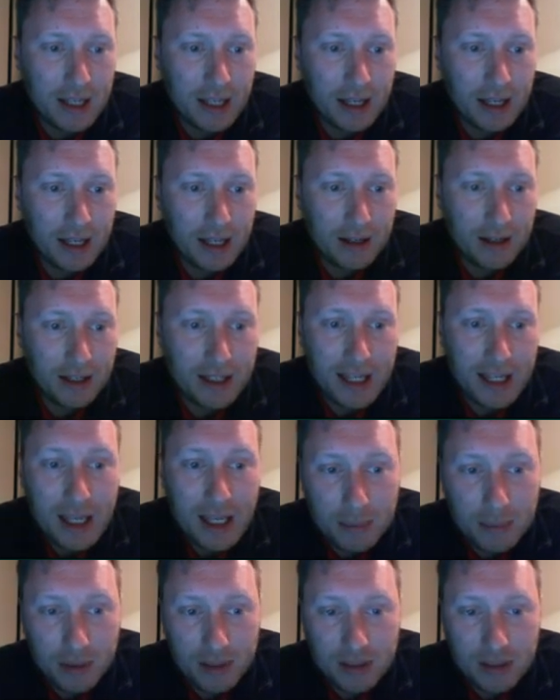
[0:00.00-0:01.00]
Uh,
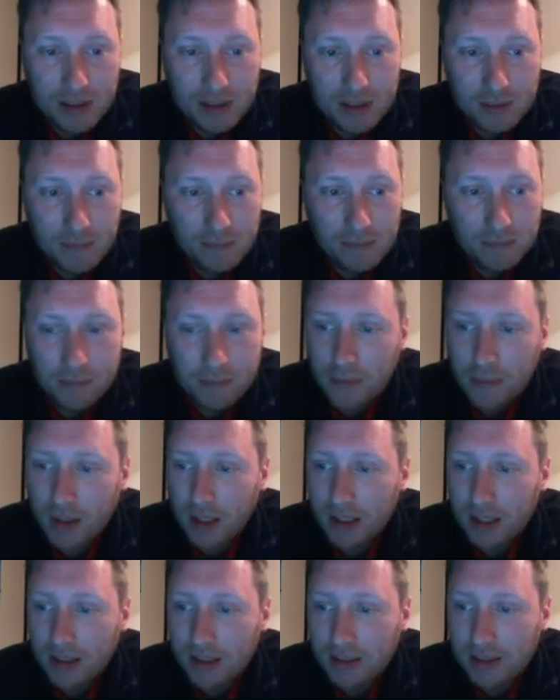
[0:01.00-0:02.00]
keepers
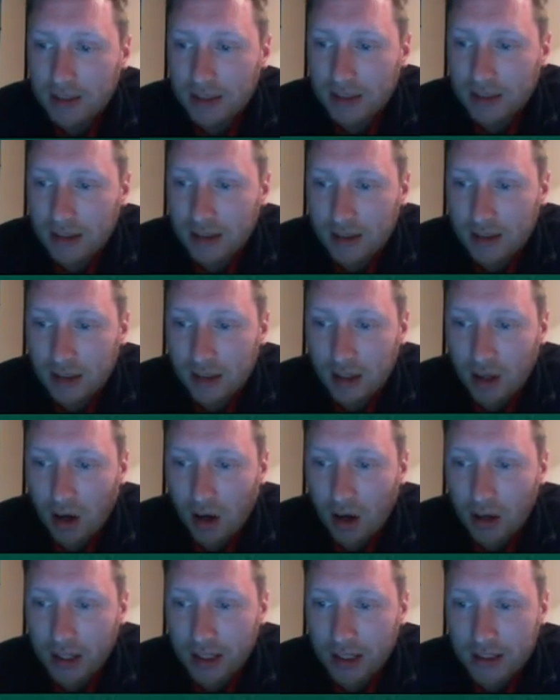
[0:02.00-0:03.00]
is the
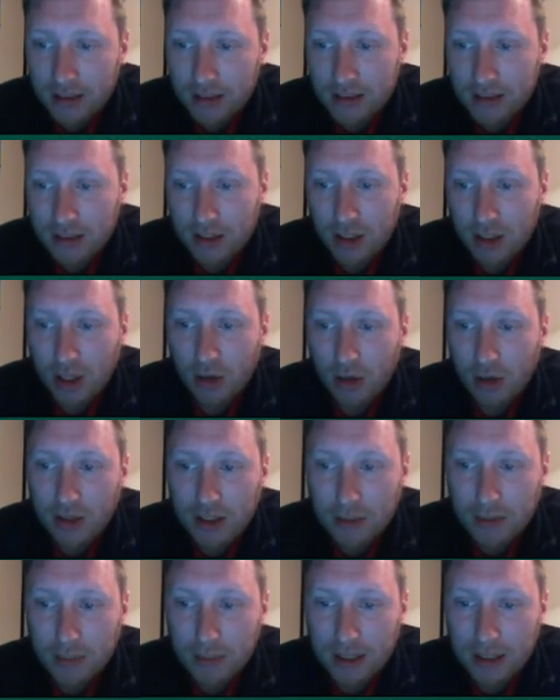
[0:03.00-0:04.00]
highest
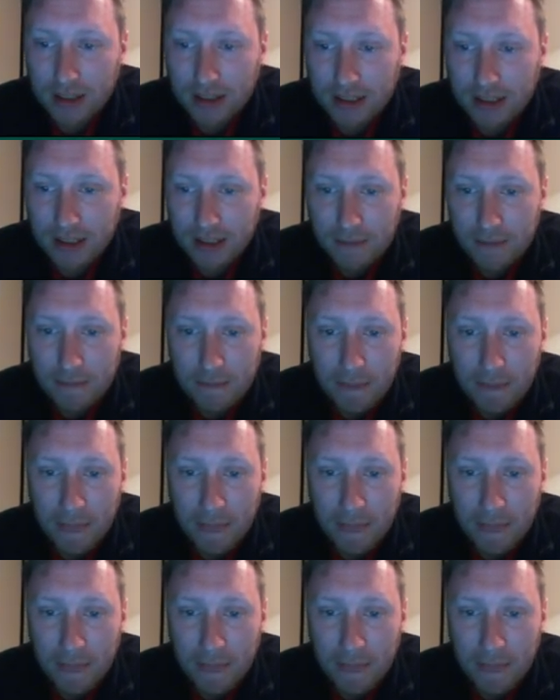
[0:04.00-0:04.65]
current ability.